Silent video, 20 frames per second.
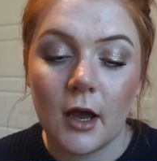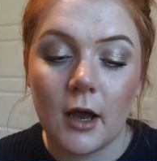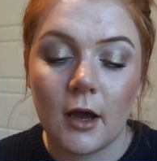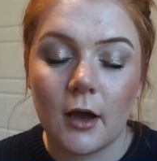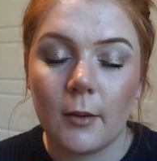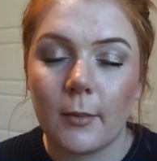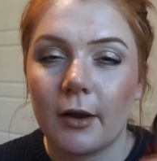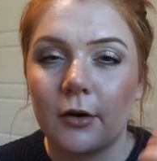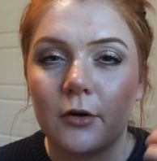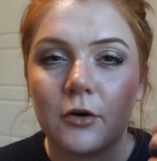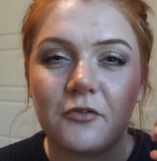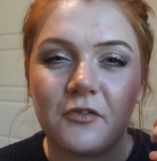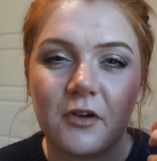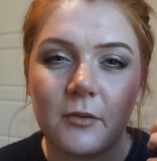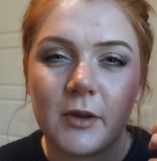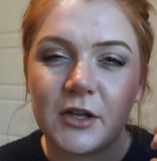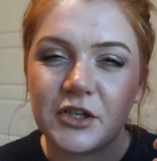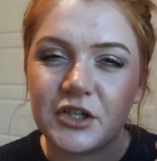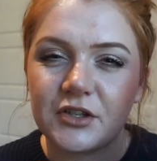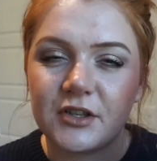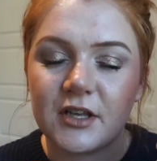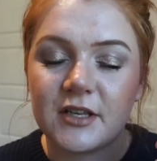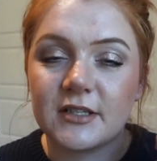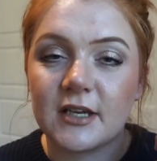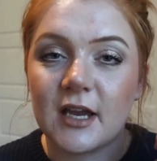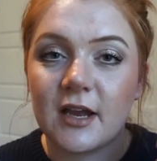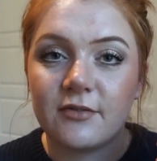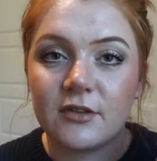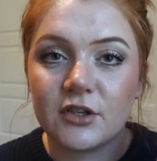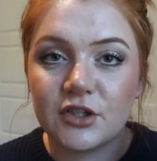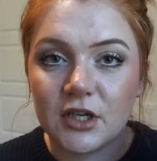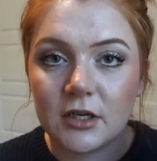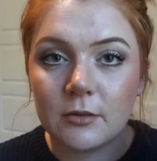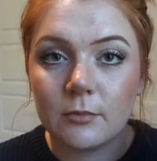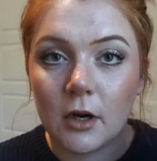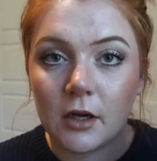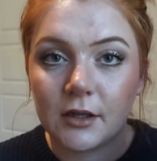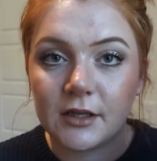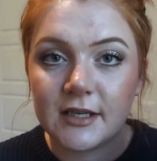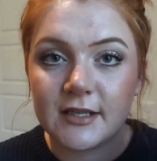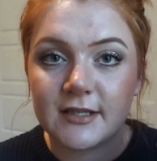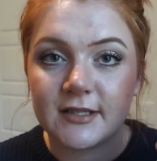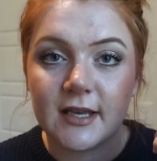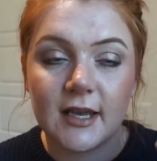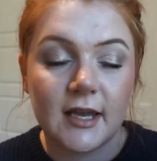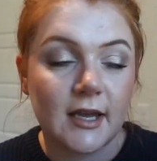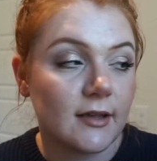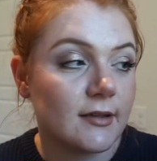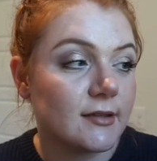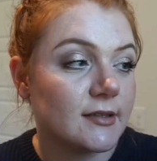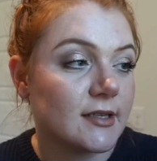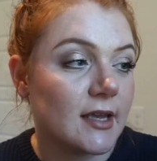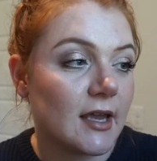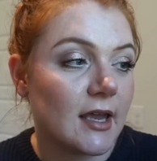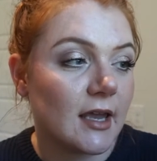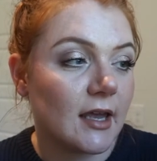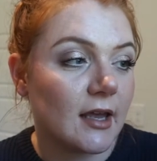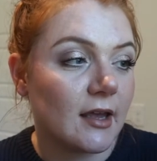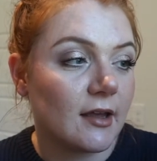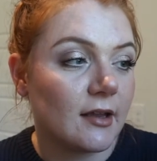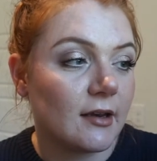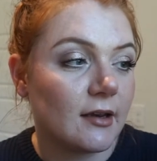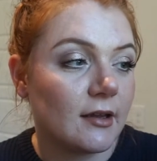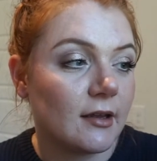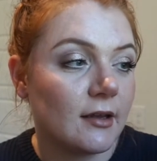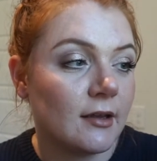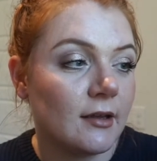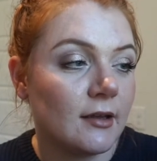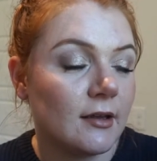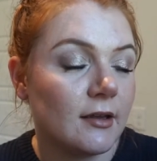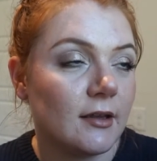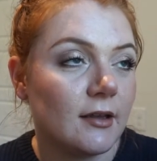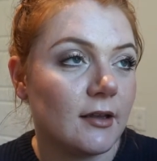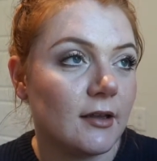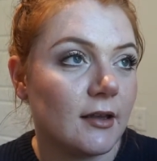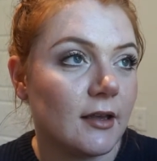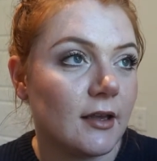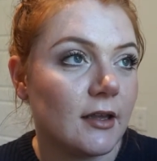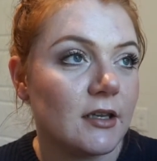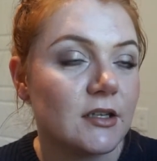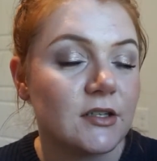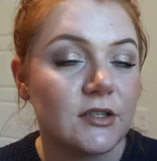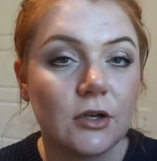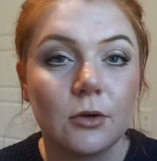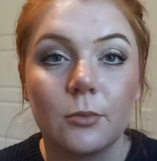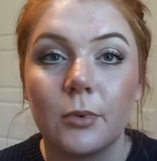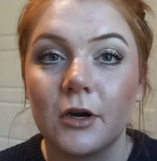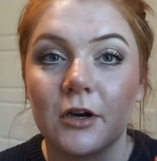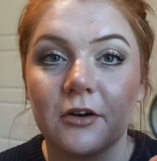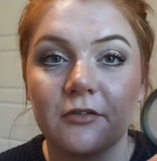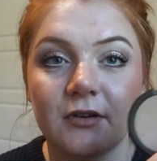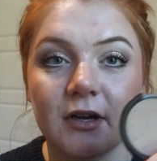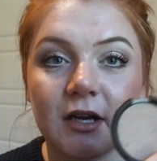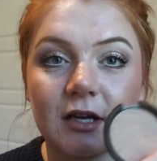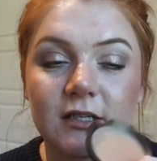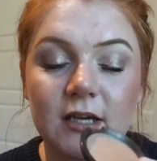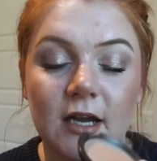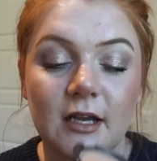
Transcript: I don't know if I mentioned this. I have the shade Bali Sands, and it is so perfect.